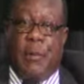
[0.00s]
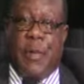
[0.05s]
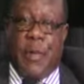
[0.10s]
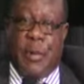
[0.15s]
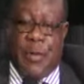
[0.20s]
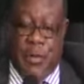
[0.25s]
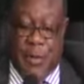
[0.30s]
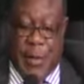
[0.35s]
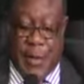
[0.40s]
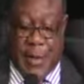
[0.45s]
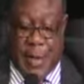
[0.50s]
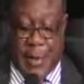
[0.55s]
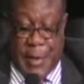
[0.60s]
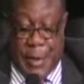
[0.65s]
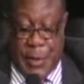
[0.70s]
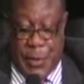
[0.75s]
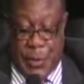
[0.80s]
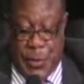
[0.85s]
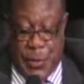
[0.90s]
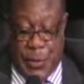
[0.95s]
serious
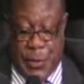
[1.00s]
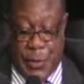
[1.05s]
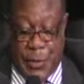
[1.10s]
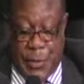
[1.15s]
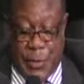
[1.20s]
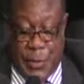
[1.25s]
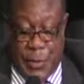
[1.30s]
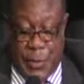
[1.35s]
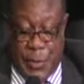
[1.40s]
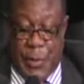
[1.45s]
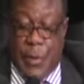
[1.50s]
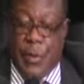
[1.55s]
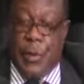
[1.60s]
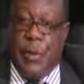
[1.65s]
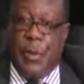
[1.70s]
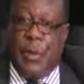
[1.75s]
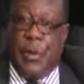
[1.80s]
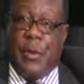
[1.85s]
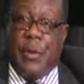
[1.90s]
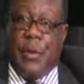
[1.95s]
attention
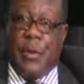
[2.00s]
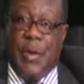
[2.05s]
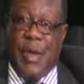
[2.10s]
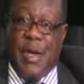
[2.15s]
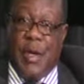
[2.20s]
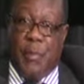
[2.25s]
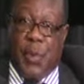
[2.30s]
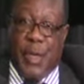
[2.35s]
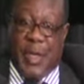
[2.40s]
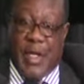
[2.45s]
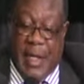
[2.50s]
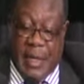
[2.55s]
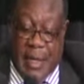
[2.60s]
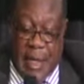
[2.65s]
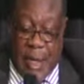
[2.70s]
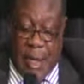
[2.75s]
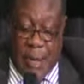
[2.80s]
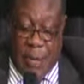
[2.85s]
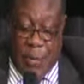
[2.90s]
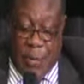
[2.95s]
to an important
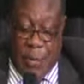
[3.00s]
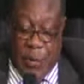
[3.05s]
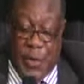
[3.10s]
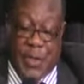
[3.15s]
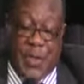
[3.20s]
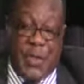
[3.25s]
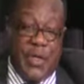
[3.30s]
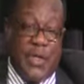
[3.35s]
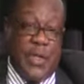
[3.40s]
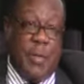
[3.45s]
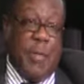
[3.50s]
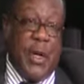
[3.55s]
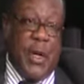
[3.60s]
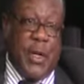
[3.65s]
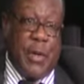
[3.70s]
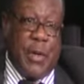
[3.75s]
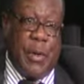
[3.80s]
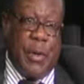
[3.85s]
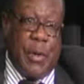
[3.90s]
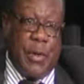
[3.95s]
angle, which is the
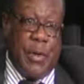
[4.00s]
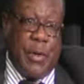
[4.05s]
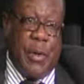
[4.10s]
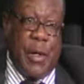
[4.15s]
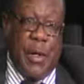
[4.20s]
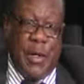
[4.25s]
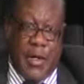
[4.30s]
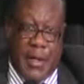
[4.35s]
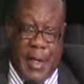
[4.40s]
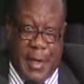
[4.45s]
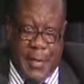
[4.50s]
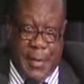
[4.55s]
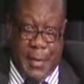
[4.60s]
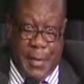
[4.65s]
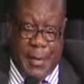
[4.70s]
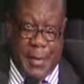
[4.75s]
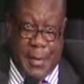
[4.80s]
political context.